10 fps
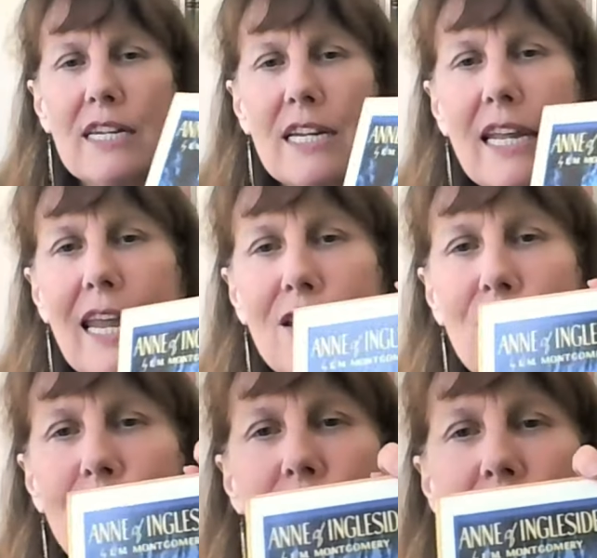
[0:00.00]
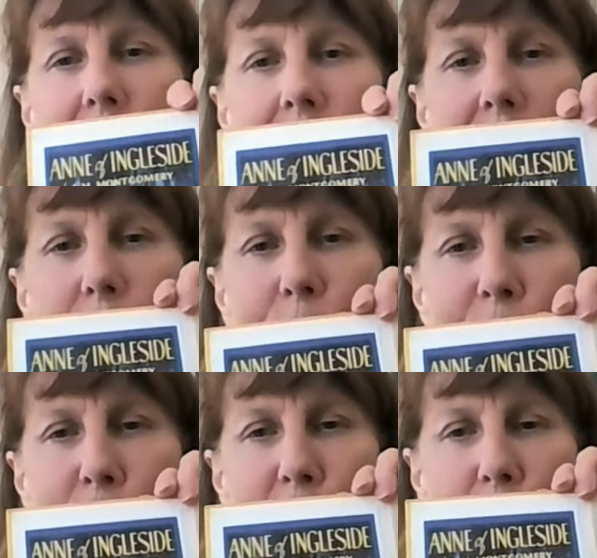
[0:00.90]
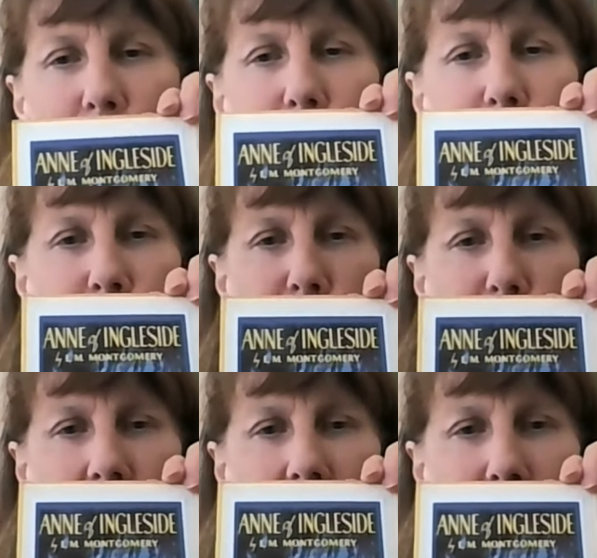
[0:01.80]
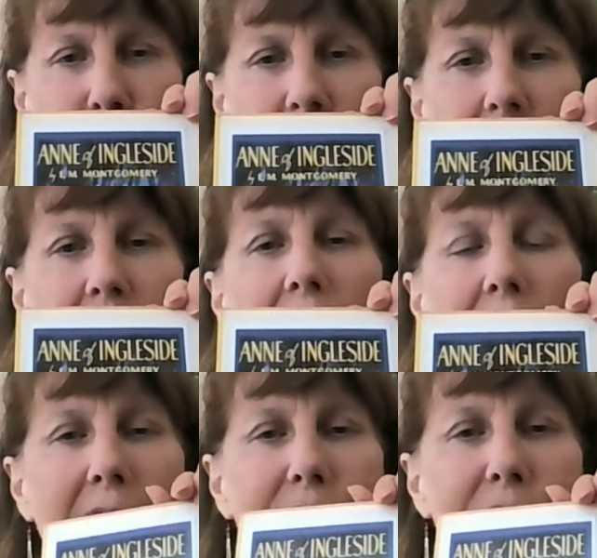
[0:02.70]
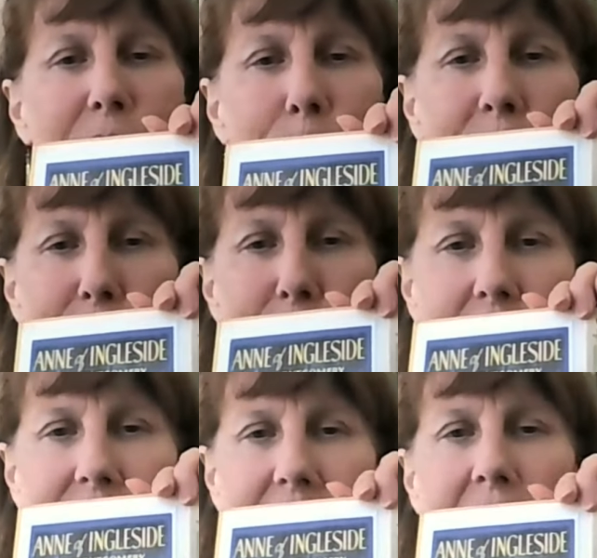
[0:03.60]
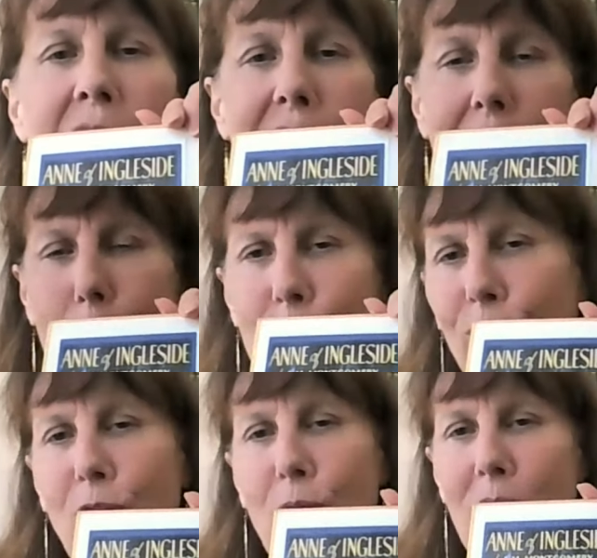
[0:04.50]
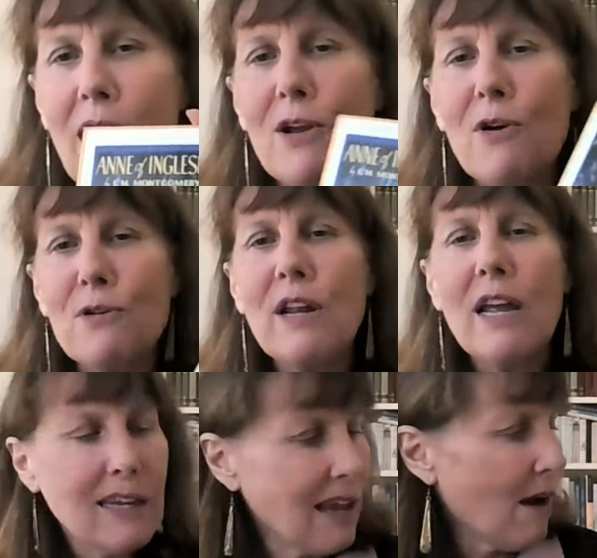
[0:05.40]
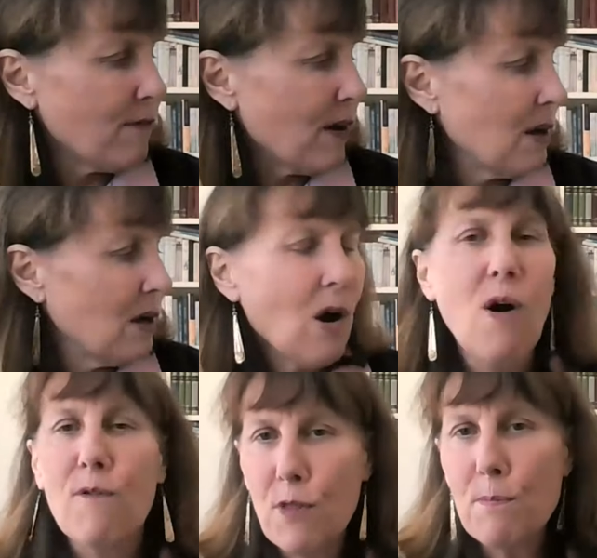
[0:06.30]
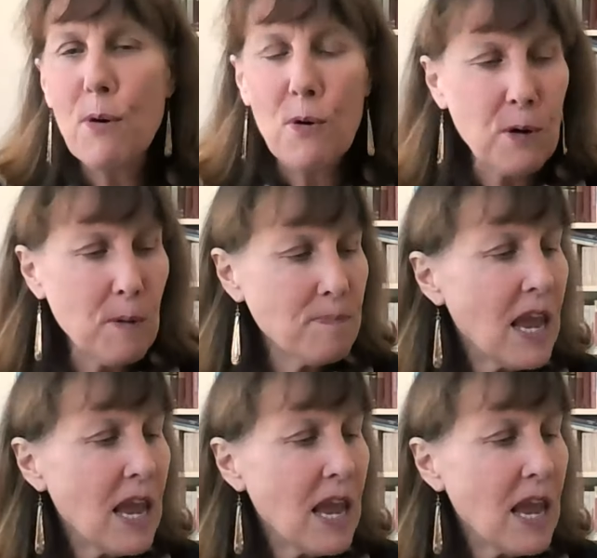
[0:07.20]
And again, you can see the original first cover and the picture that I kept from my own cover of the book.